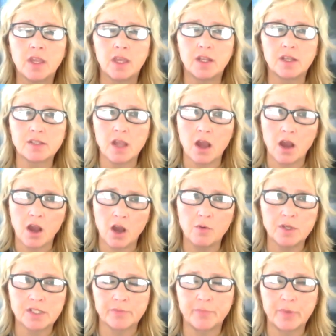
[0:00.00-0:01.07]
It is
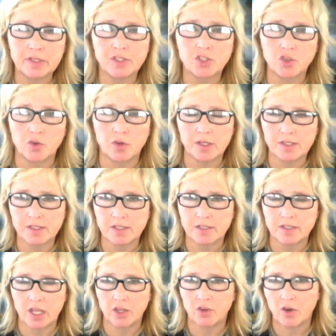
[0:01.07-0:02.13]
always the best choice to
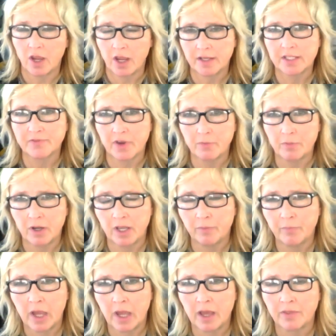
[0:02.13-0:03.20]
take your highest vibrating
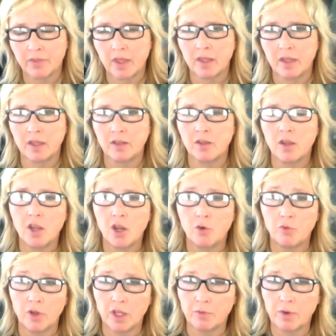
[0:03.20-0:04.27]
path and
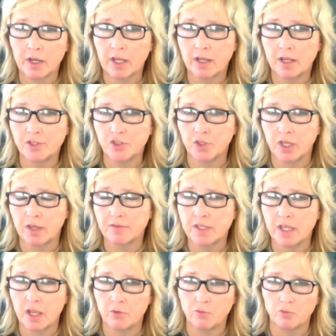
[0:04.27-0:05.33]
really recognize your gifts
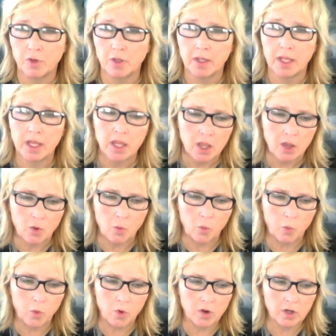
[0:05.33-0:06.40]
and really
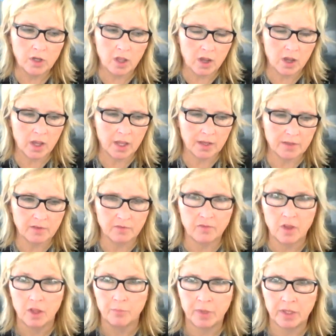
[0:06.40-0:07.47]
work on
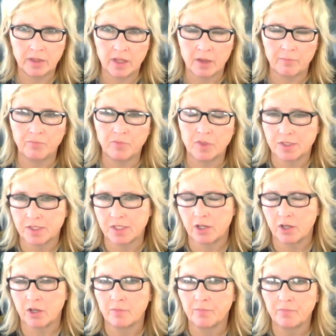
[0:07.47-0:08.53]
developing them this
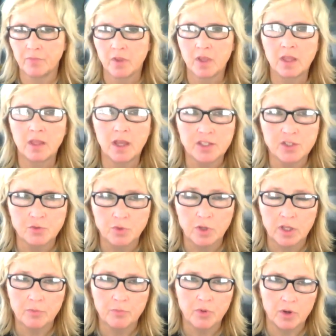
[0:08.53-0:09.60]
year. That's a
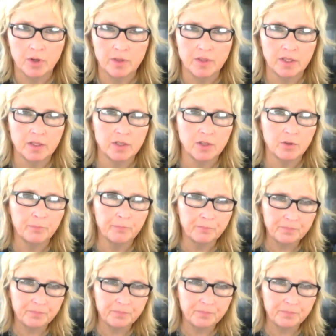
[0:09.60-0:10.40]
really important thing to do.